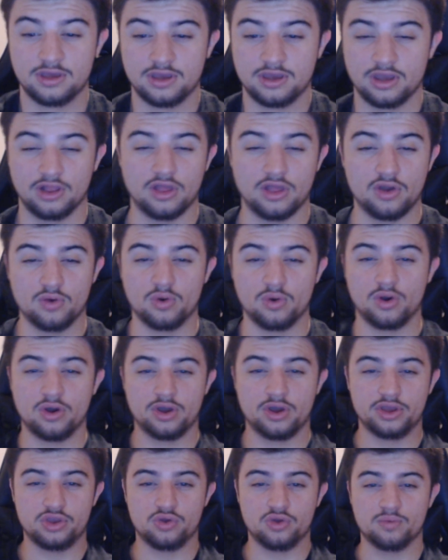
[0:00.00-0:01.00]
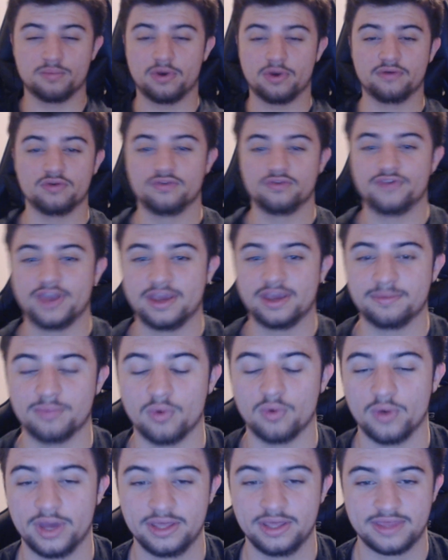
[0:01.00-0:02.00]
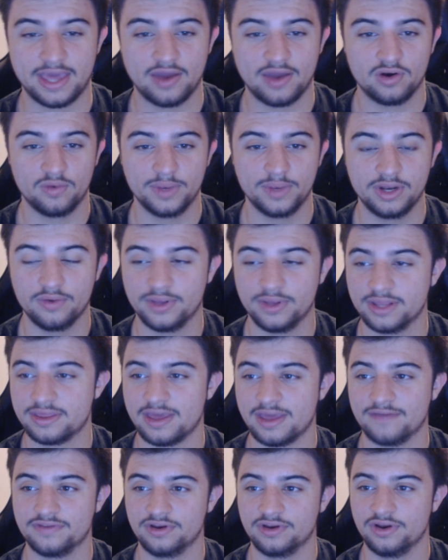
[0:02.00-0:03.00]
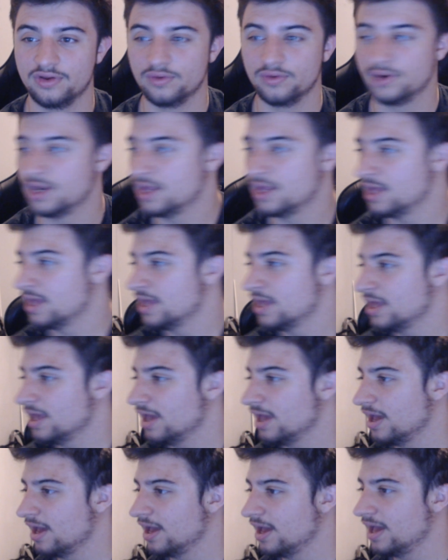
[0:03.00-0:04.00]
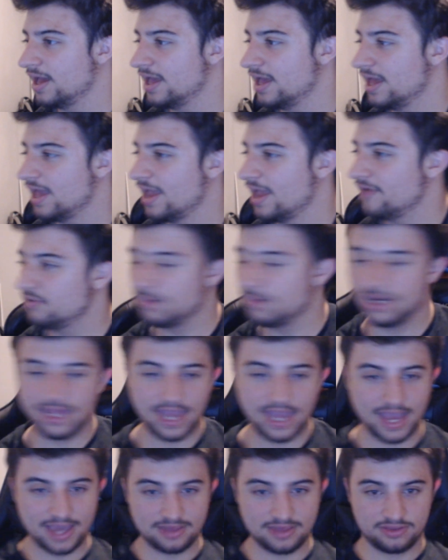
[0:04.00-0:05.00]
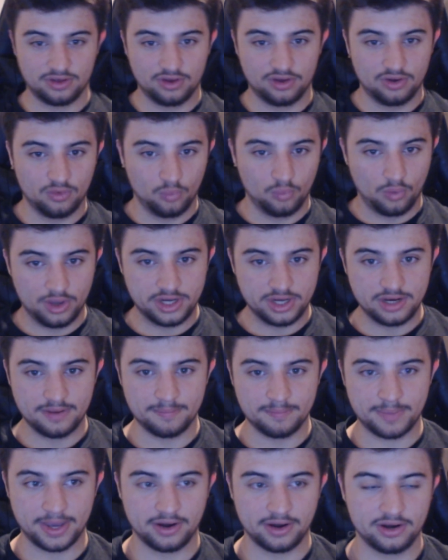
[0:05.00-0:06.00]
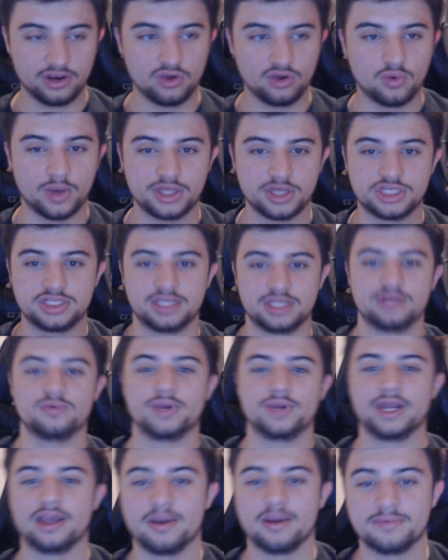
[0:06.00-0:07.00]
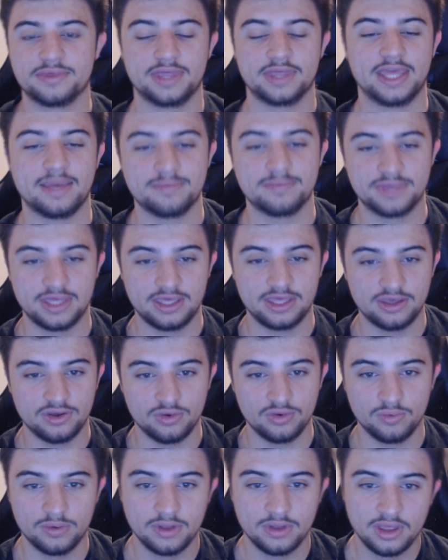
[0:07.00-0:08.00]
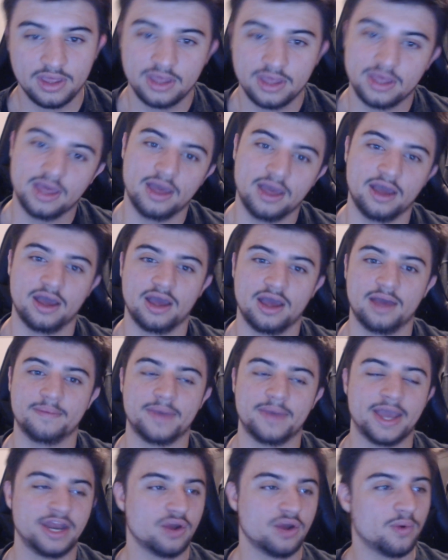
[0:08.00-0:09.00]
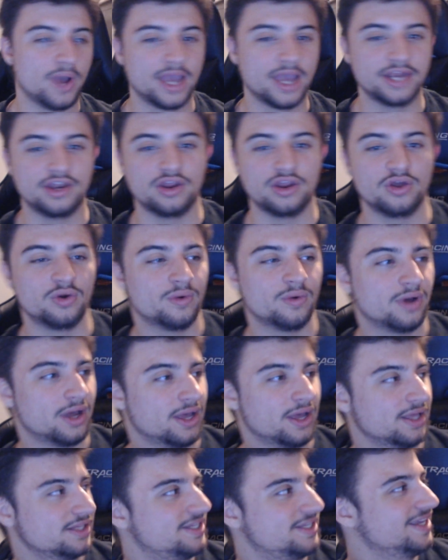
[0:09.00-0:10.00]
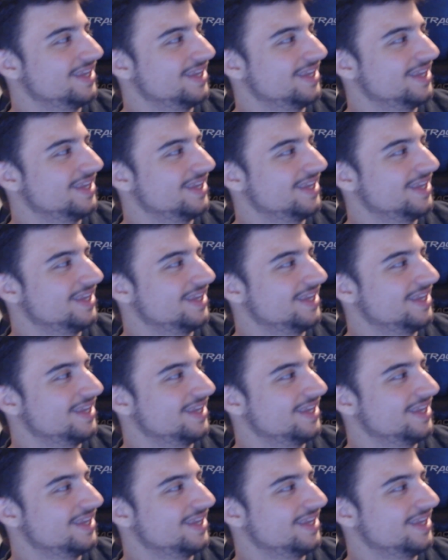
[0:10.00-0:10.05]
Hello, all you Marvel fanboys. How are we doing this afternoon? Everybody has one bearing question when it comes to the MCU. I know I do. I